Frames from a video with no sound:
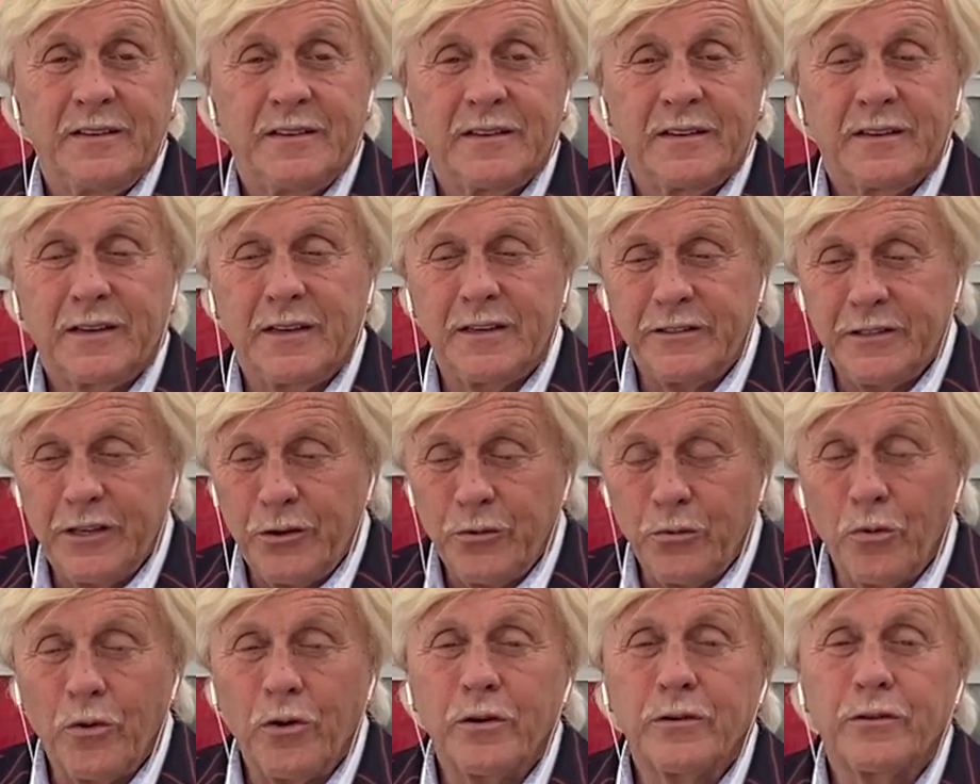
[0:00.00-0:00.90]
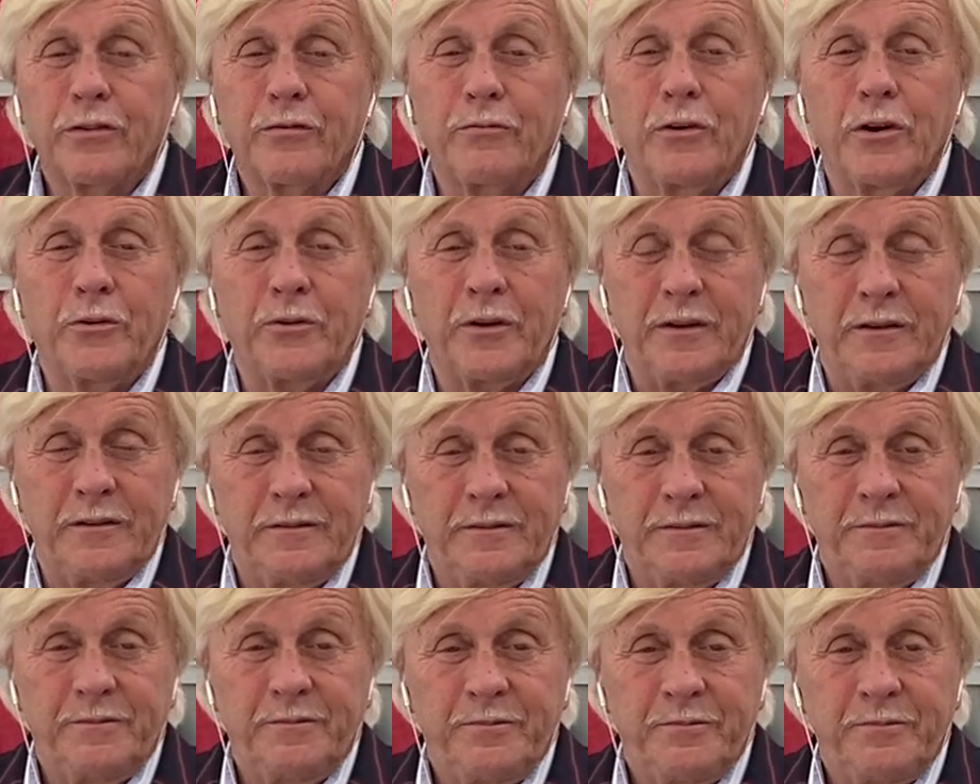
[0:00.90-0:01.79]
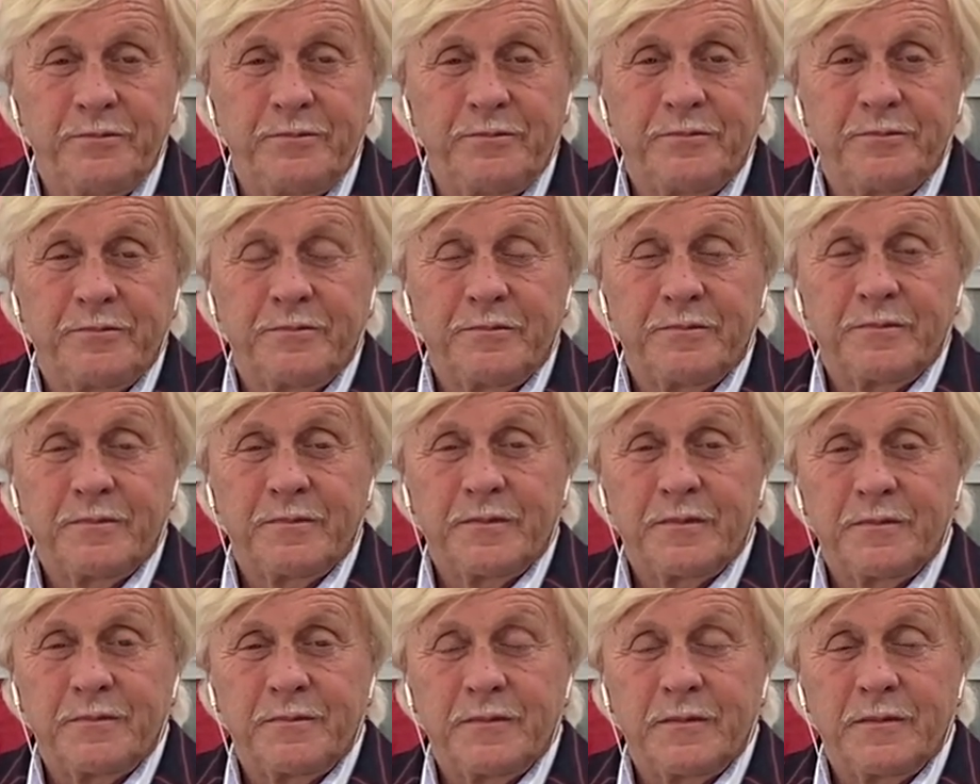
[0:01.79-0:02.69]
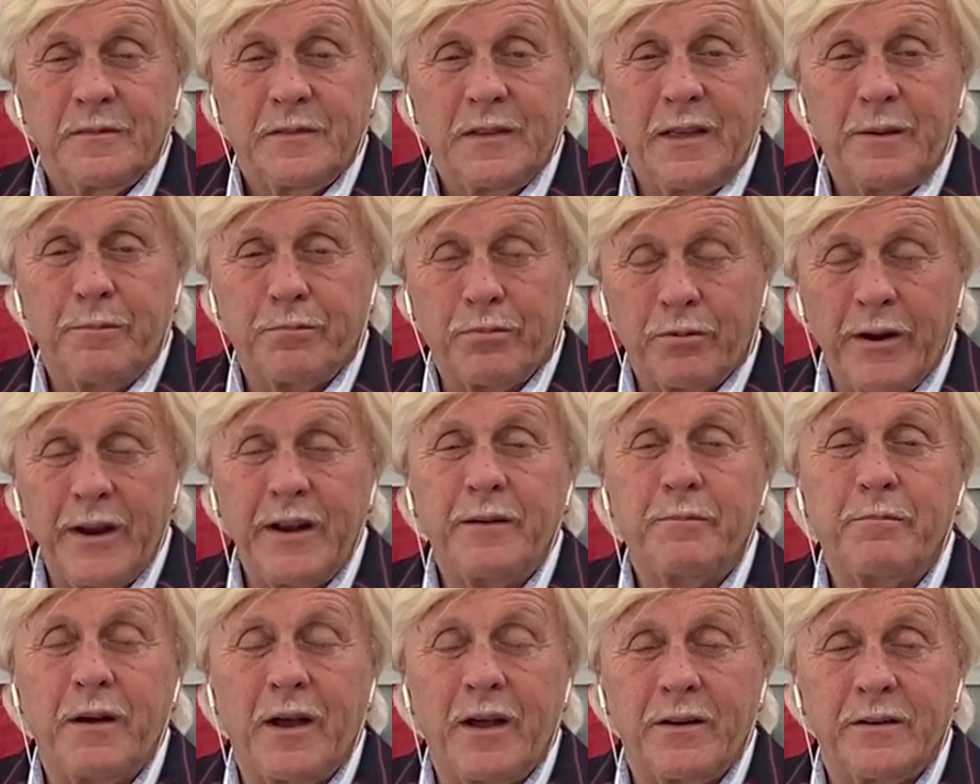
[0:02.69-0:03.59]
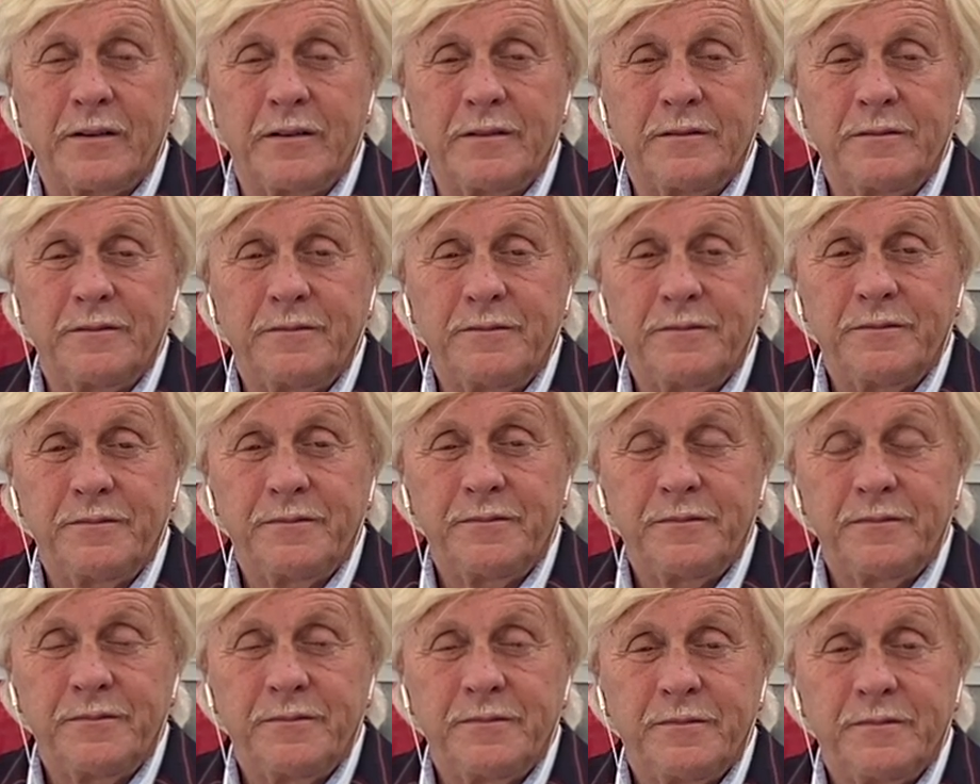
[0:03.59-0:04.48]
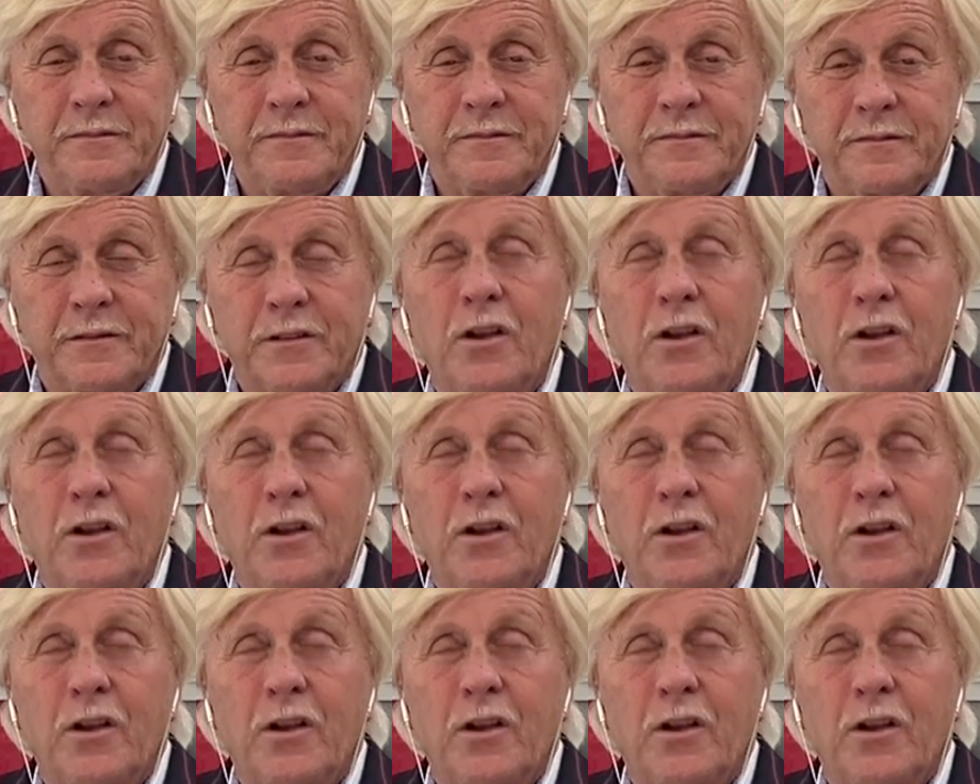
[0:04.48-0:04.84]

because he worked through it and prayed about it,